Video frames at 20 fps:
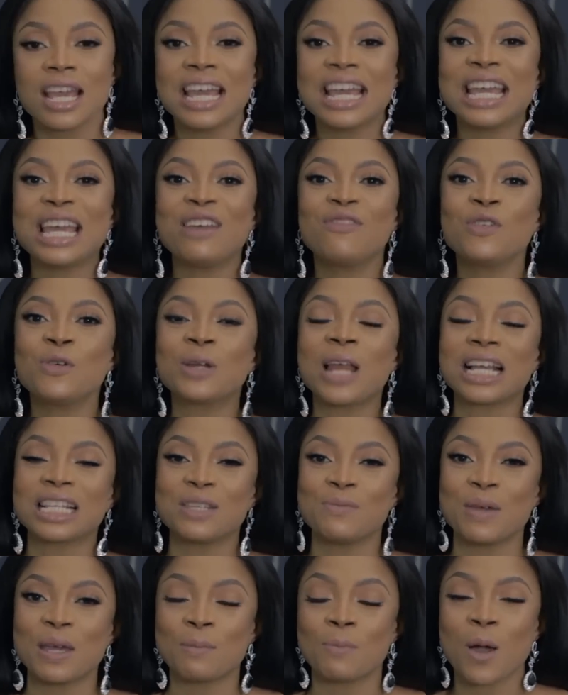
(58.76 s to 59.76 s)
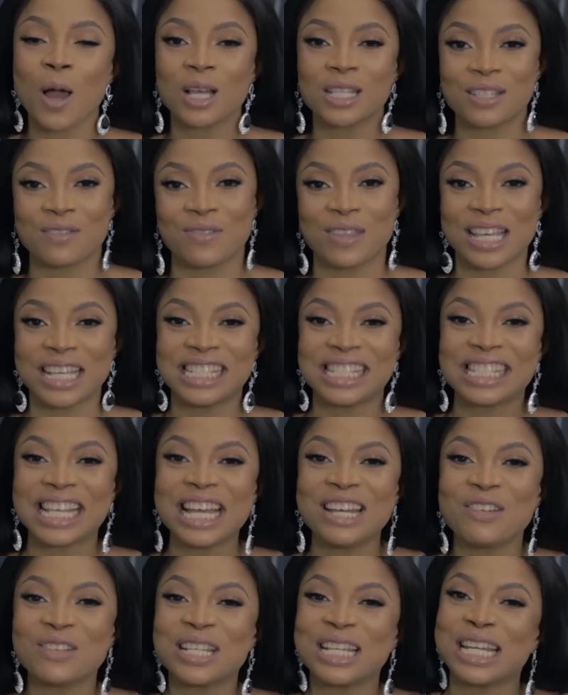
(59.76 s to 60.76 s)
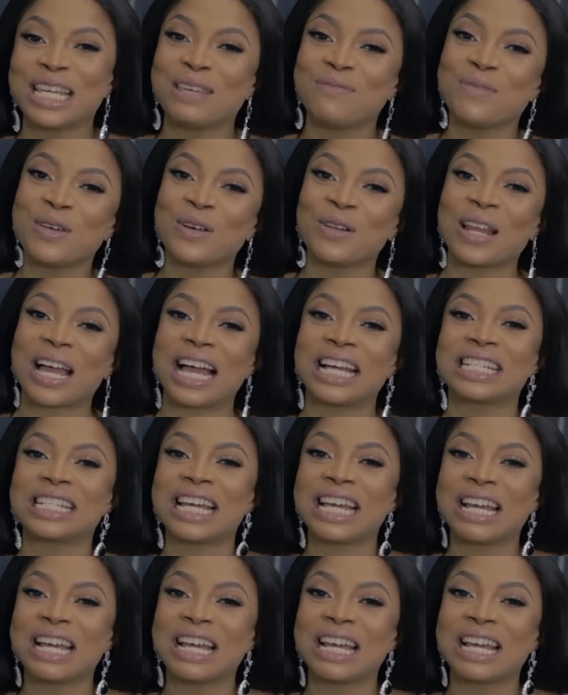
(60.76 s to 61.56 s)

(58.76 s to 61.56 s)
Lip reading: If you'd like to be a part of this, send us an email at